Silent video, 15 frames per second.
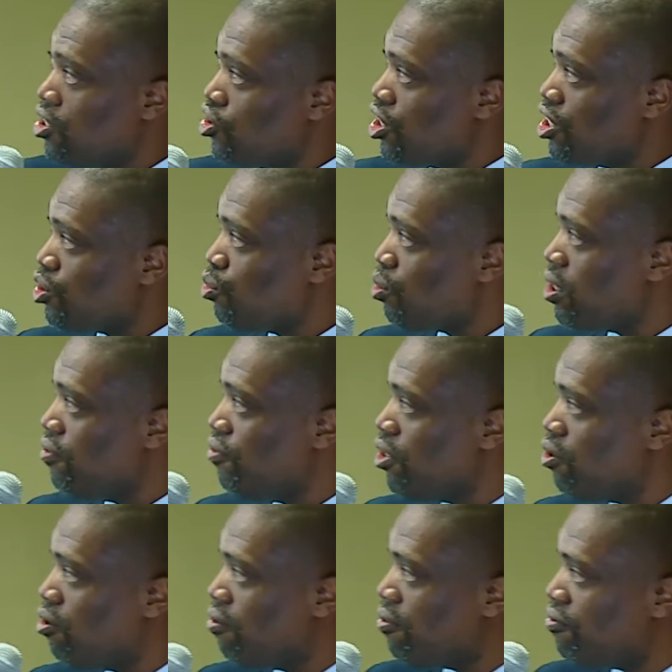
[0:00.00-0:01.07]
Just to give you
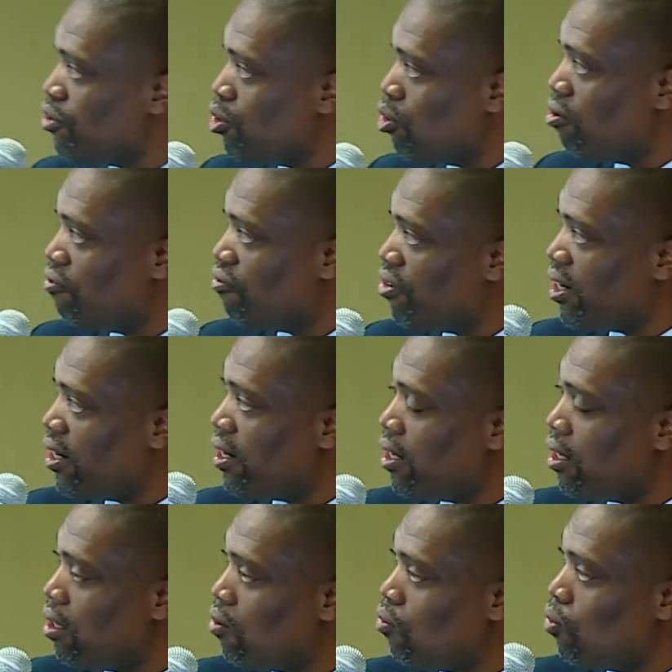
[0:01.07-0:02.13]
an overview of
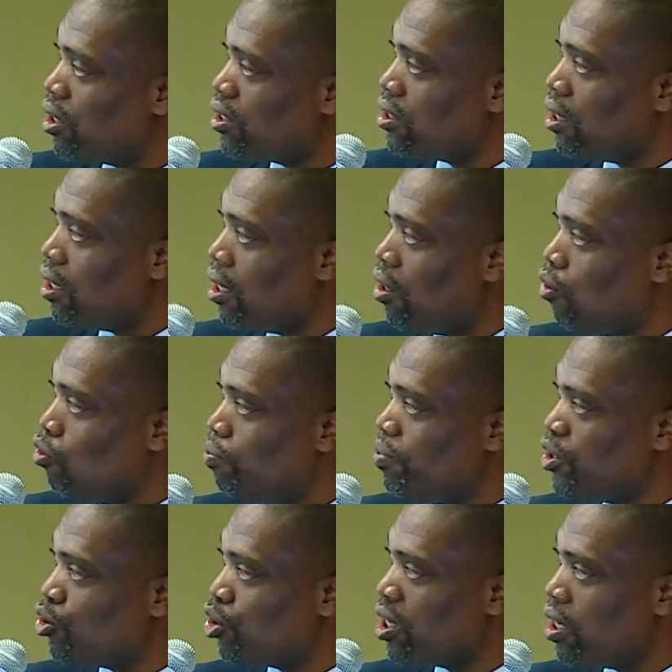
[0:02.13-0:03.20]
what I will
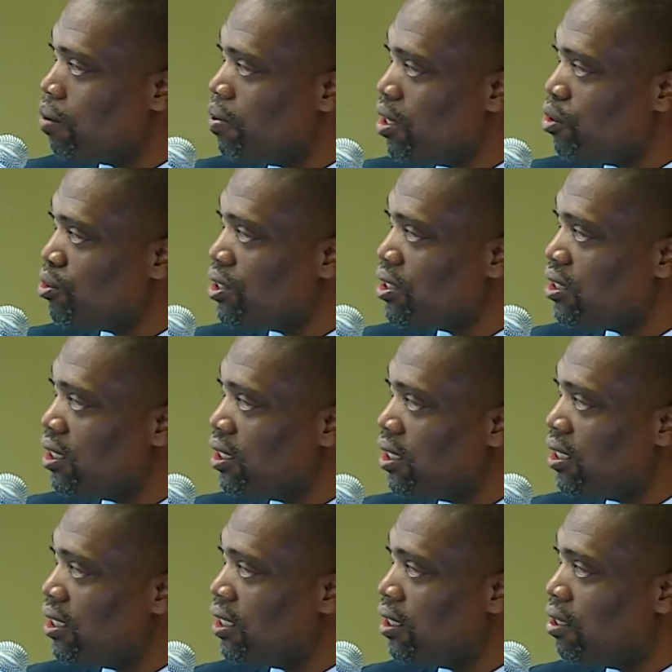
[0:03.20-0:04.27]
be talking about,
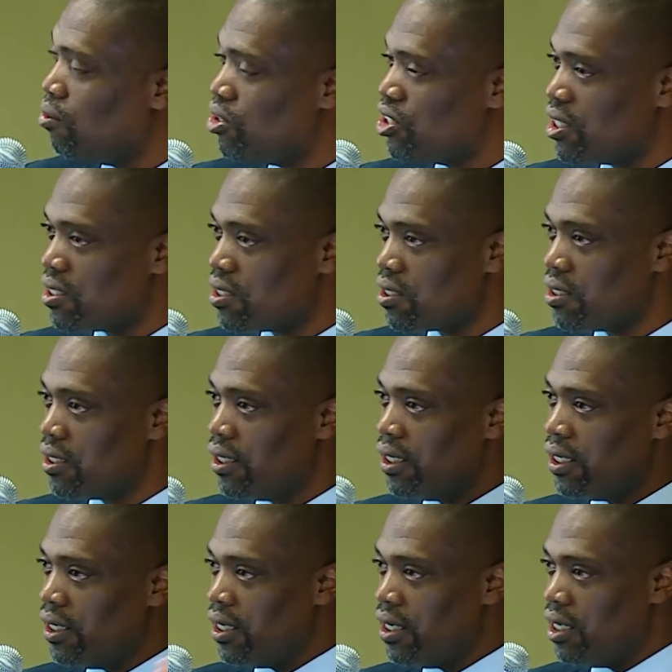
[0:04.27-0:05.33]
I will just
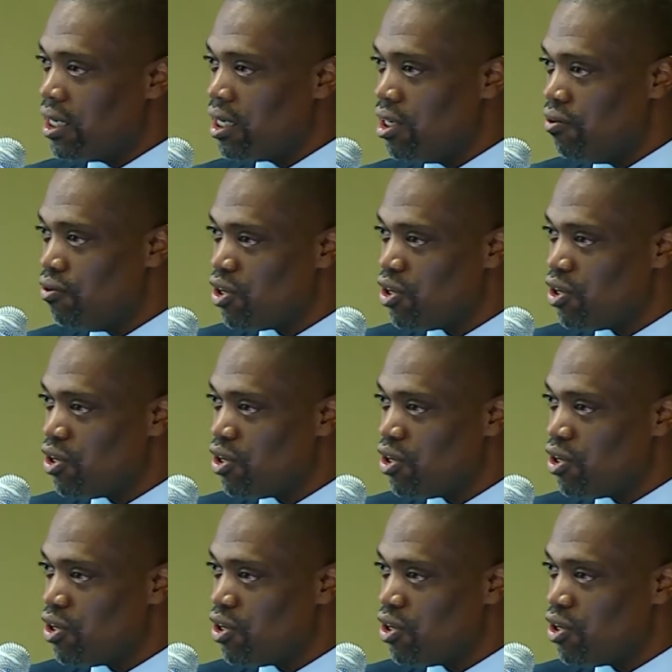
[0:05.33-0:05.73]
give